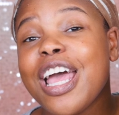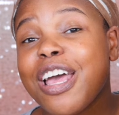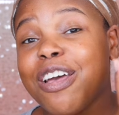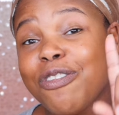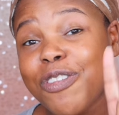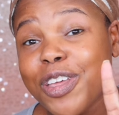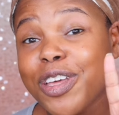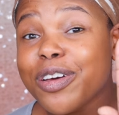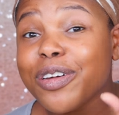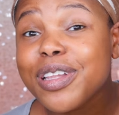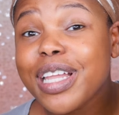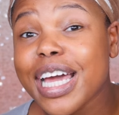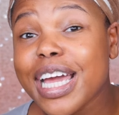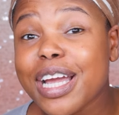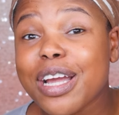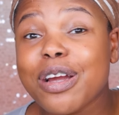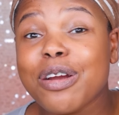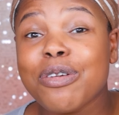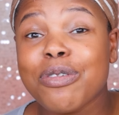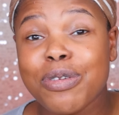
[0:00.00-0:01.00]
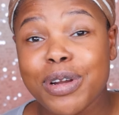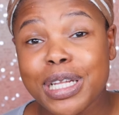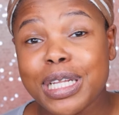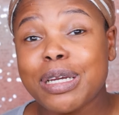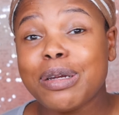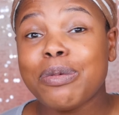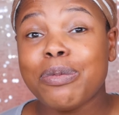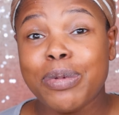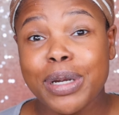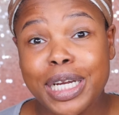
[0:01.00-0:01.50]
If you like
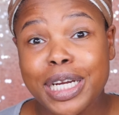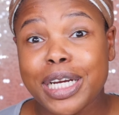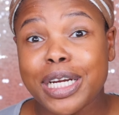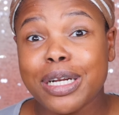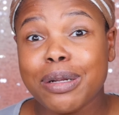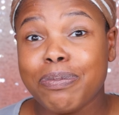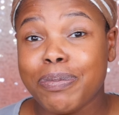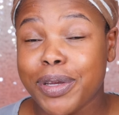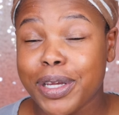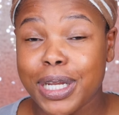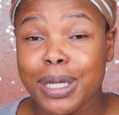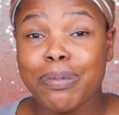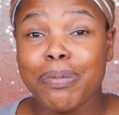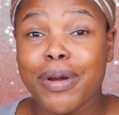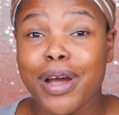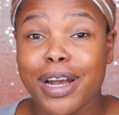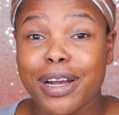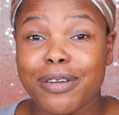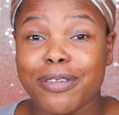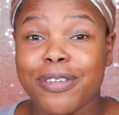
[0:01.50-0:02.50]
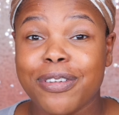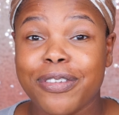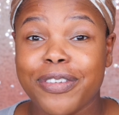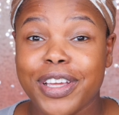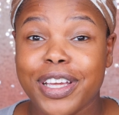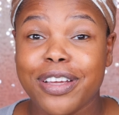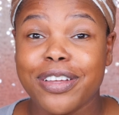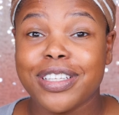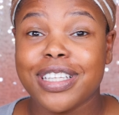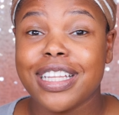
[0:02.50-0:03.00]
really weird beauty product
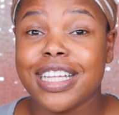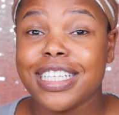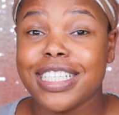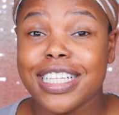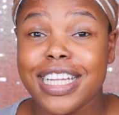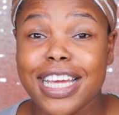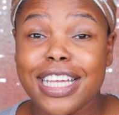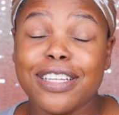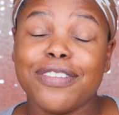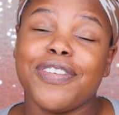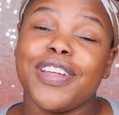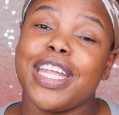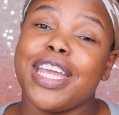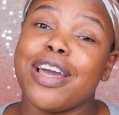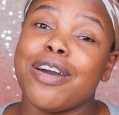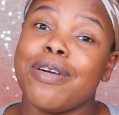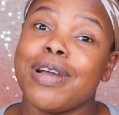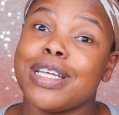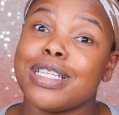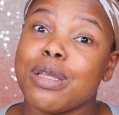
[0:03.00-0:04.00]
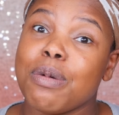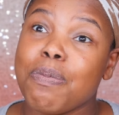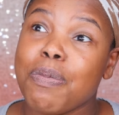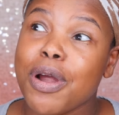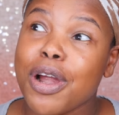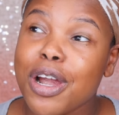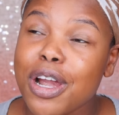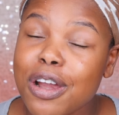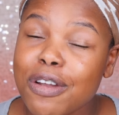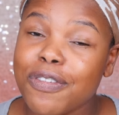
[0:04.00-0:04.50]
reviews, then today's video is
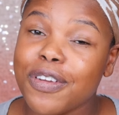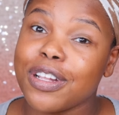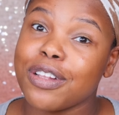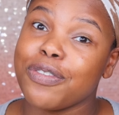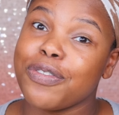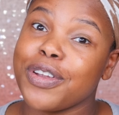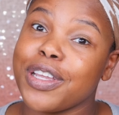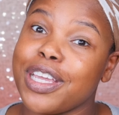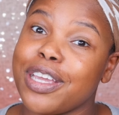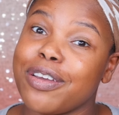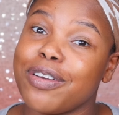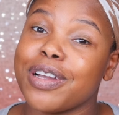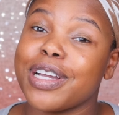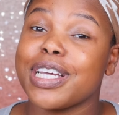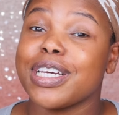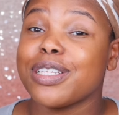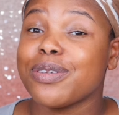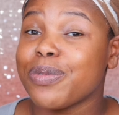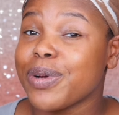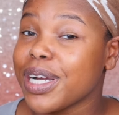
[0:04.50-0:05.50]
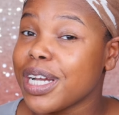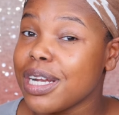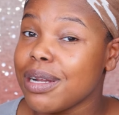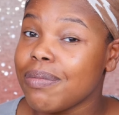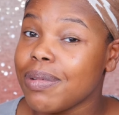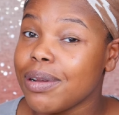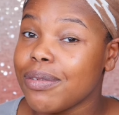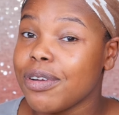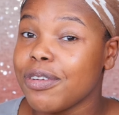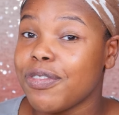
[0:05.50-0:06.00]
perfect for you because we're going to
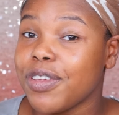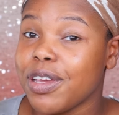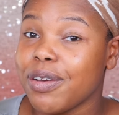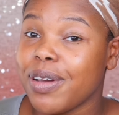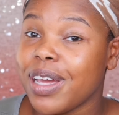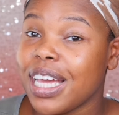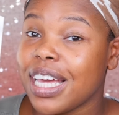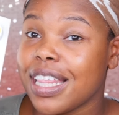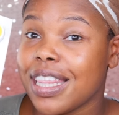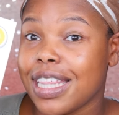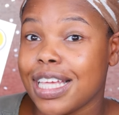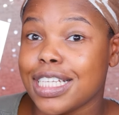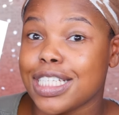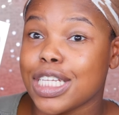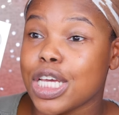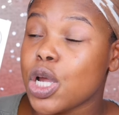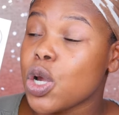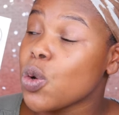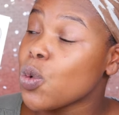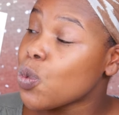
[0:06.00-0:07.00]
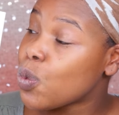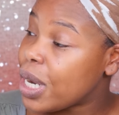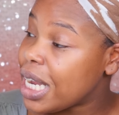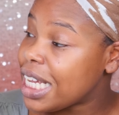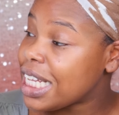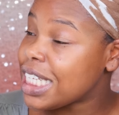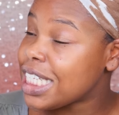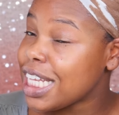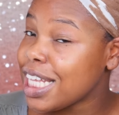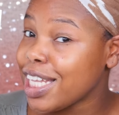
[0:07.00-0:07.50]
be reviewing this
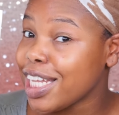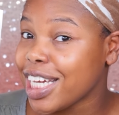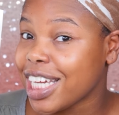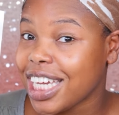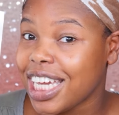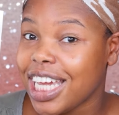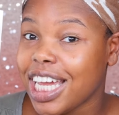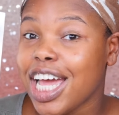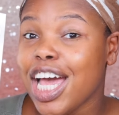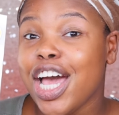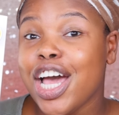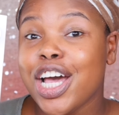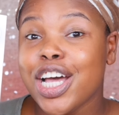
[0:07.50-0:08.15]
crazy looking